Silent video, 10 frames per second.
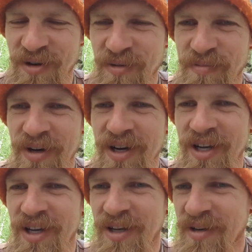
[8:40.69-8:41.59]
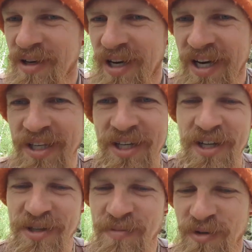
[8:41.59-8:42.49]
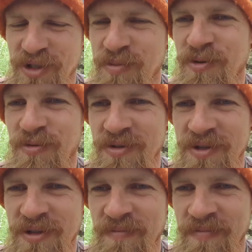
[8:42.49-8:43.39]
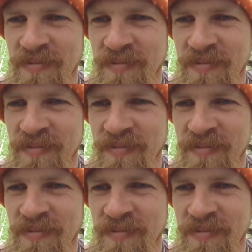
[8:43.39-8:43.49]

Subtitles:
or buy any other more spoons.